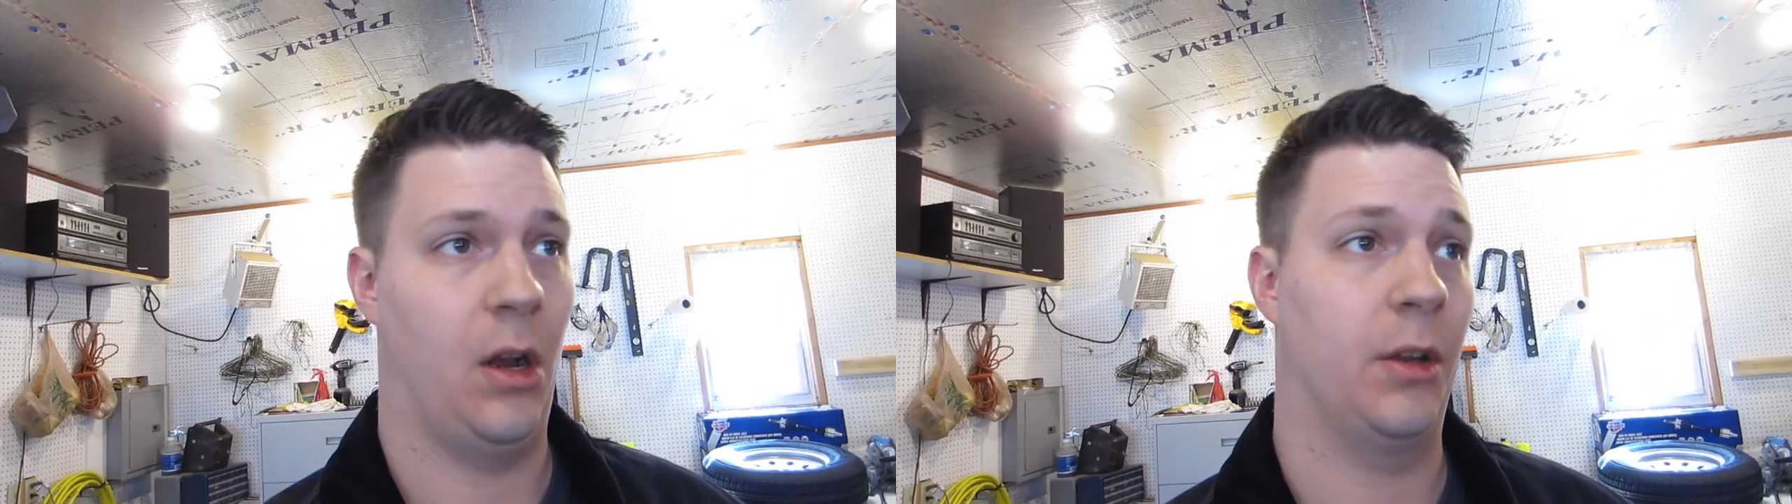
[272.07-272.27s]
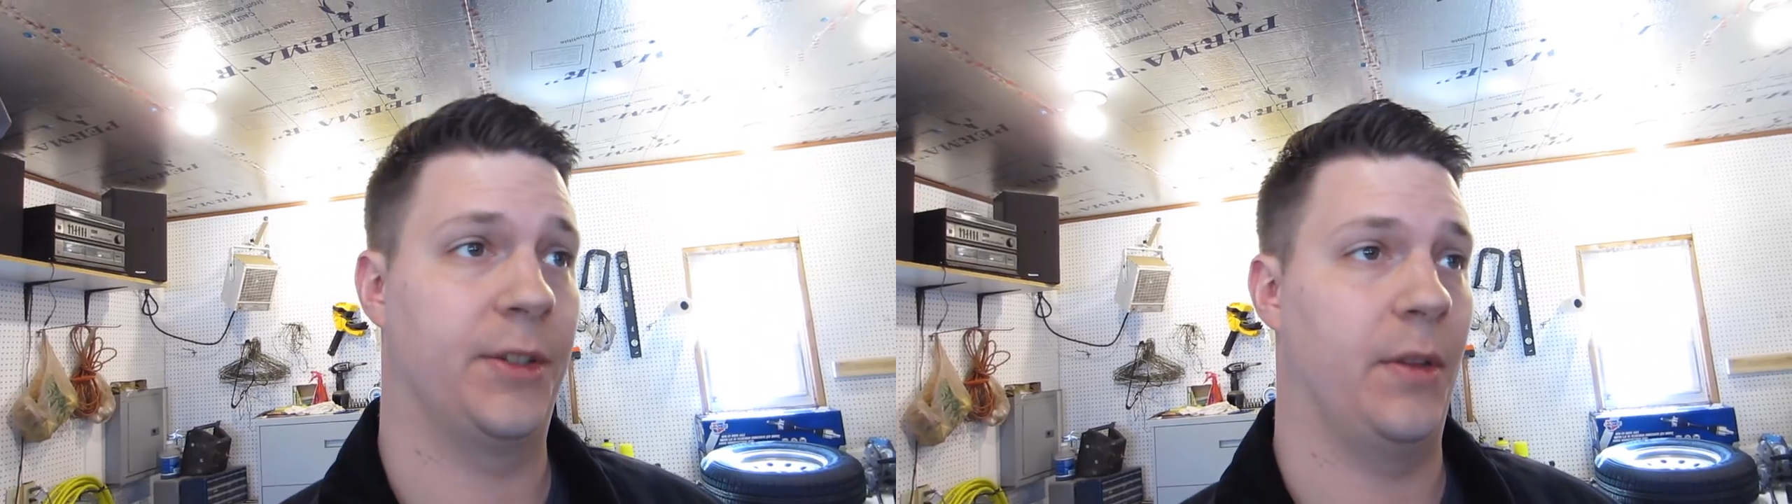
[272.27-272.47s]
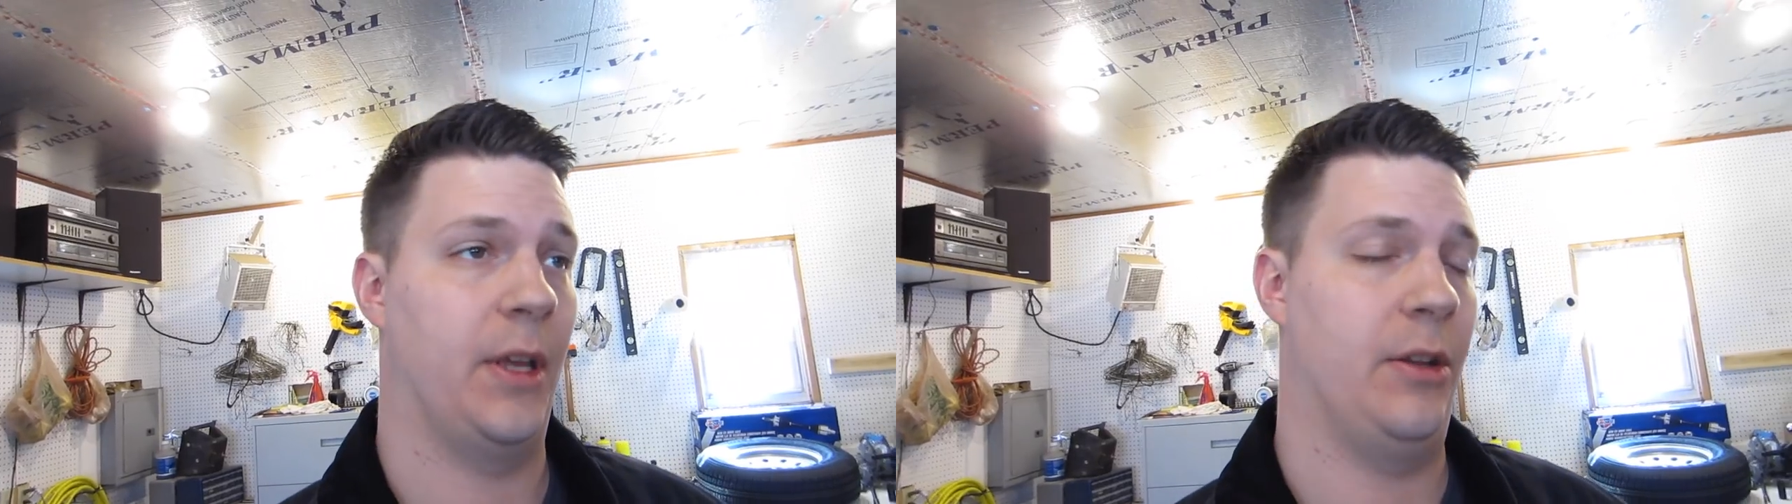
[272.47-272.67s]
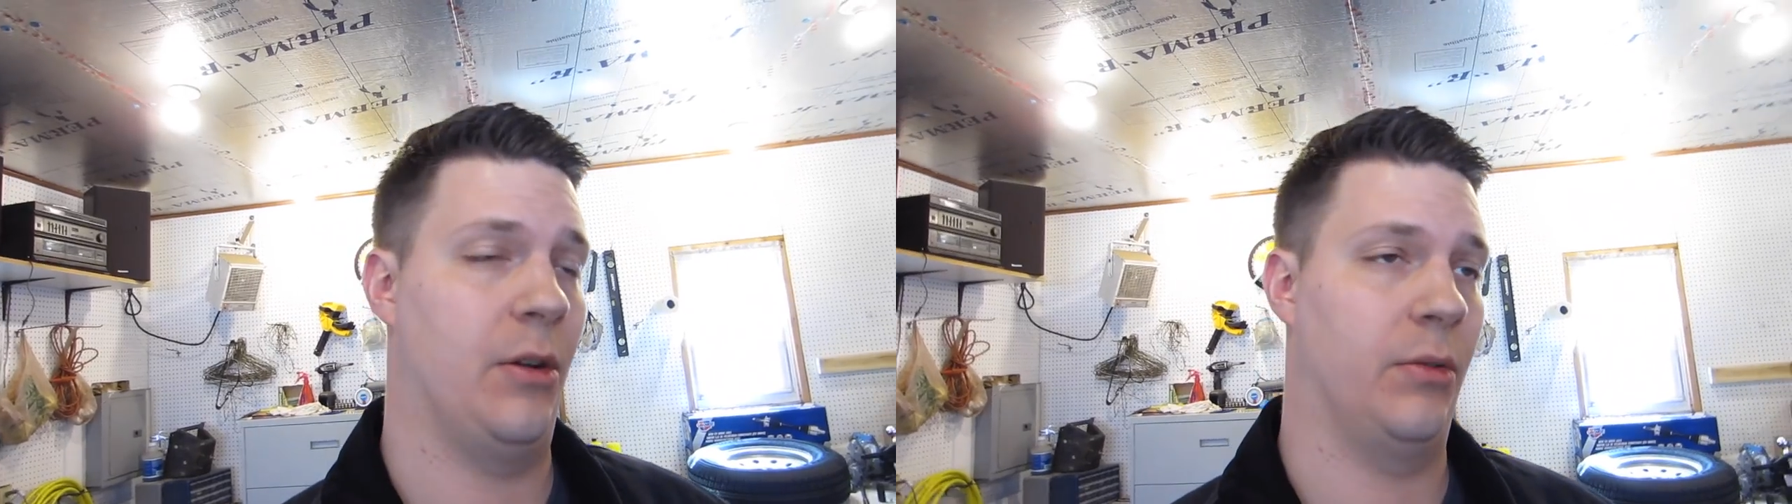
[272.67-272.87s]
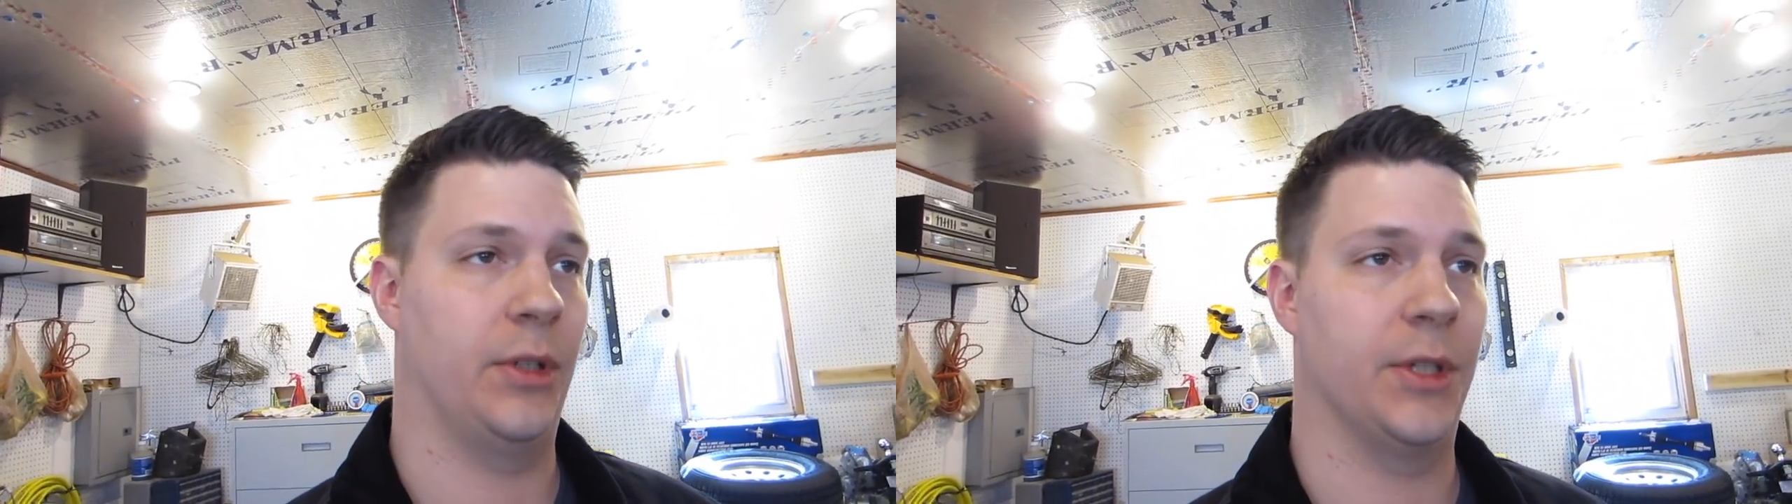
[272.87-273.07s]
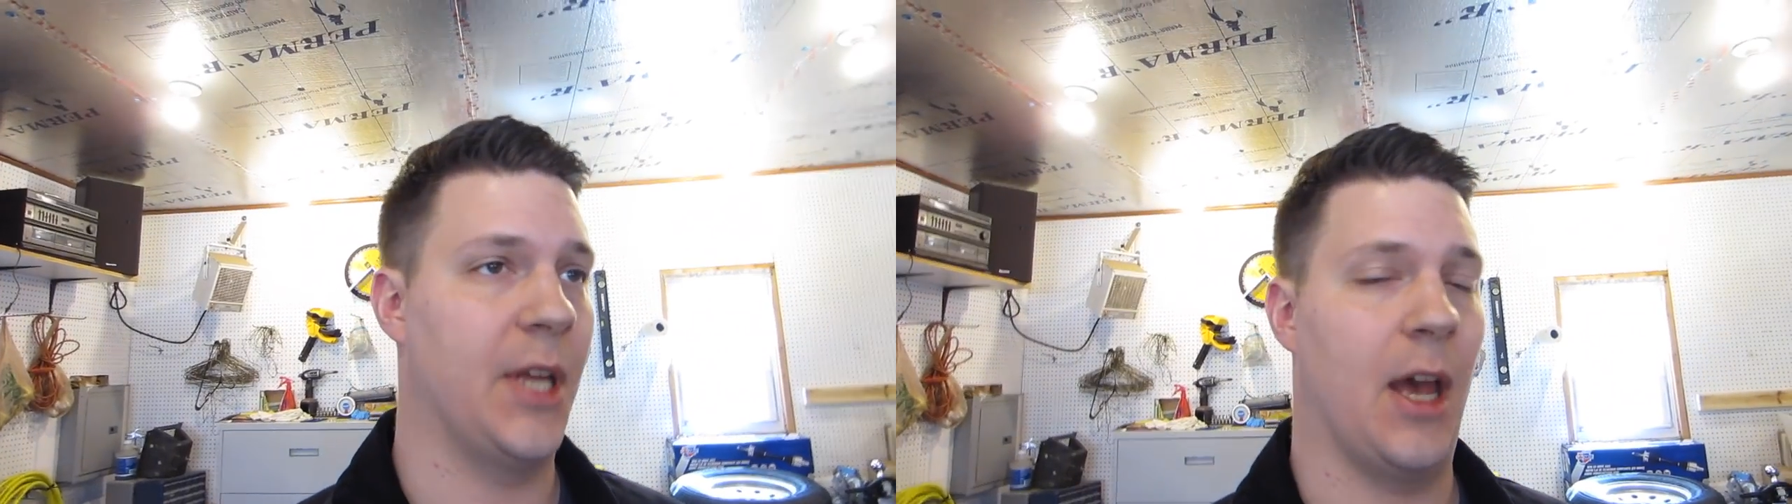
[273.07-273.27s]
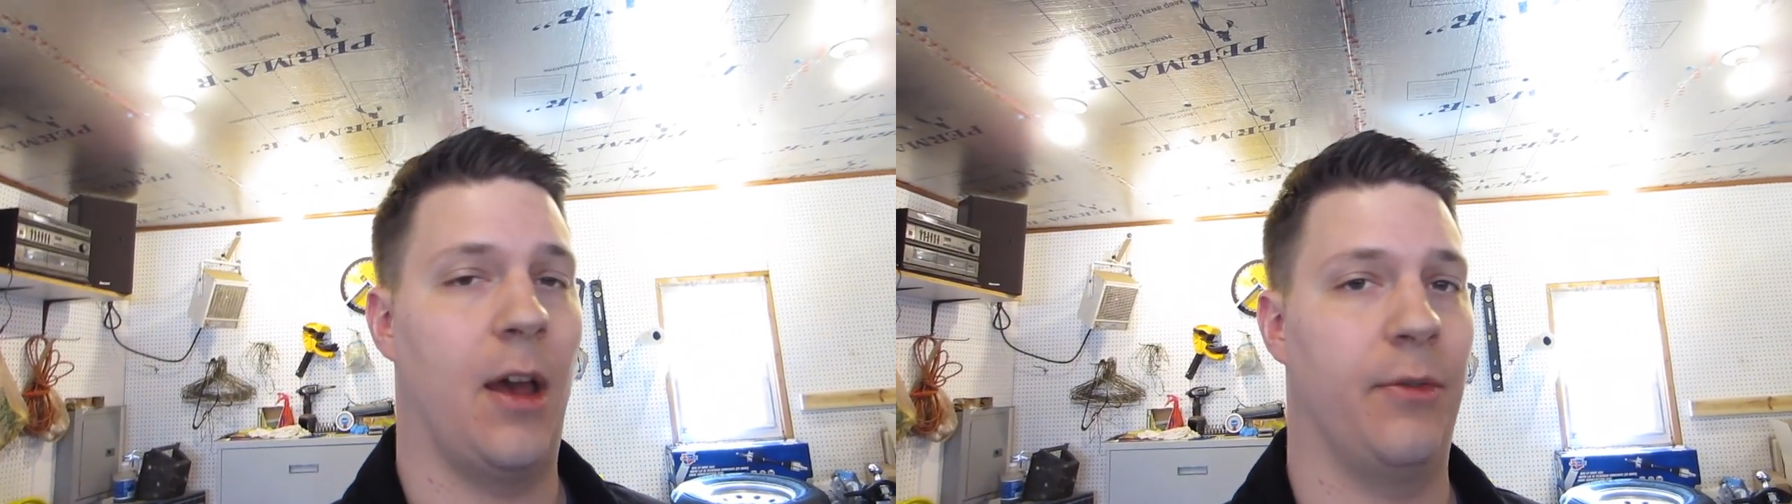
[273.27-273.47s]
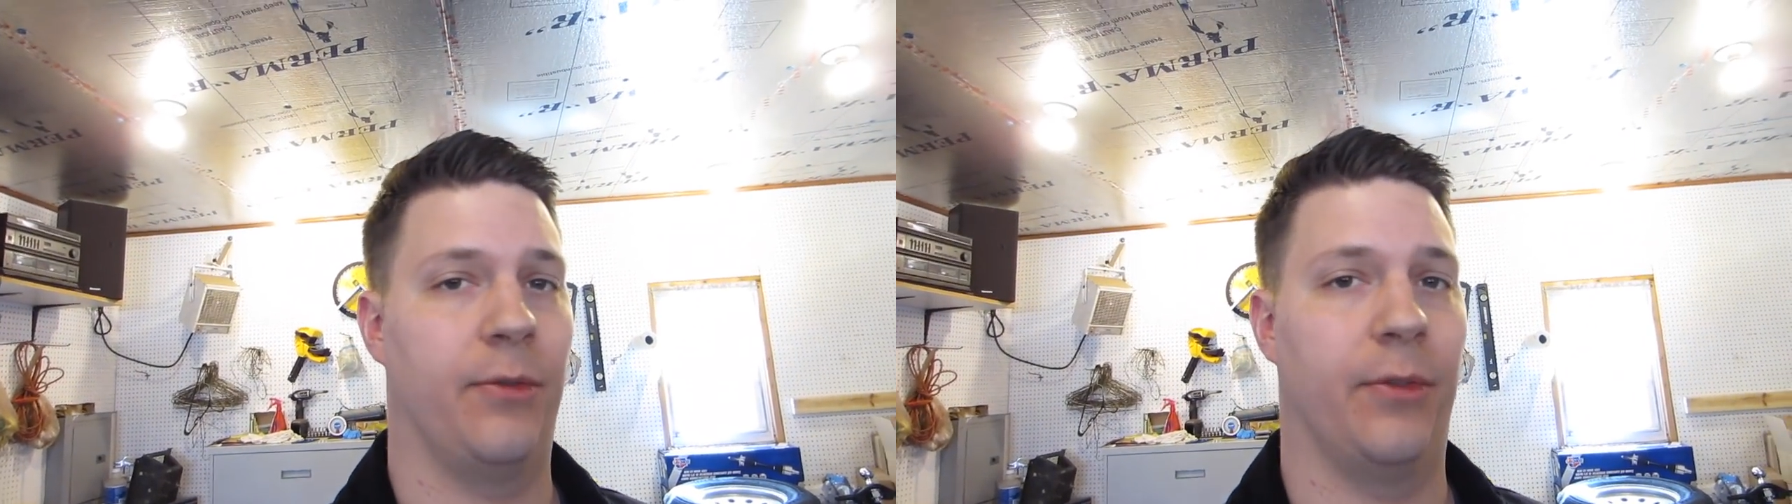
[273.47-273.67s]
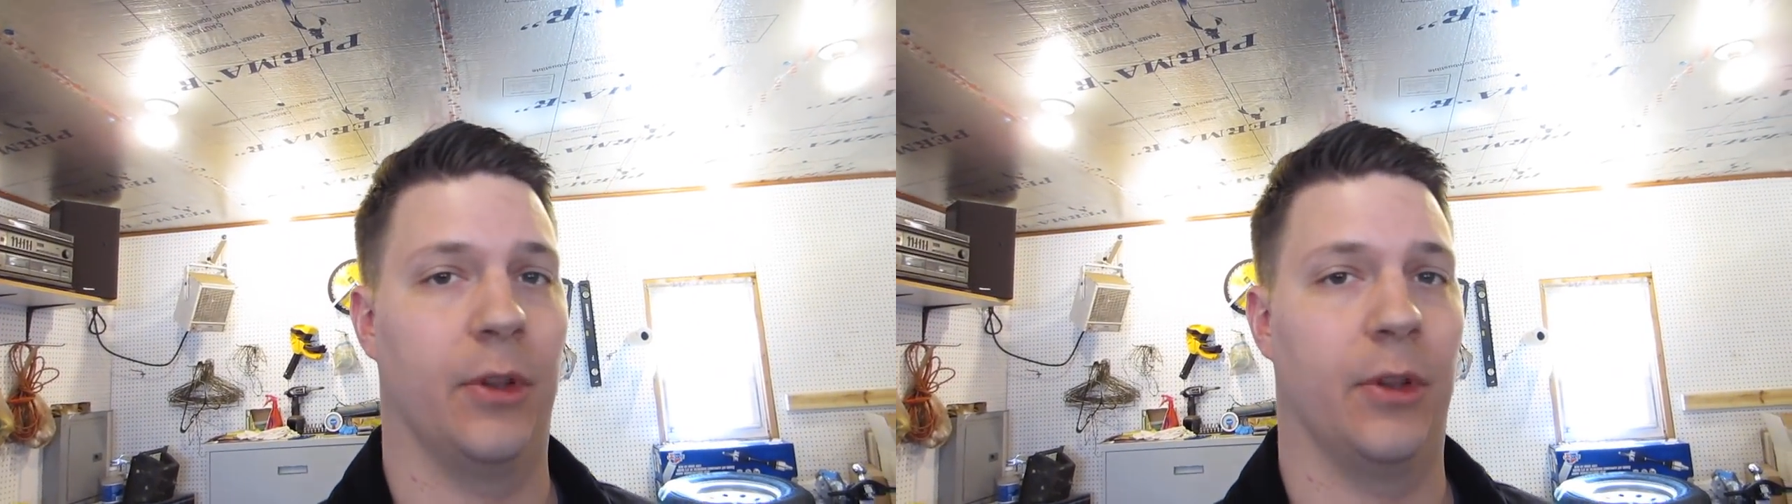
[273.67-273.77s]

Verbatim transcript: Also, they don't just have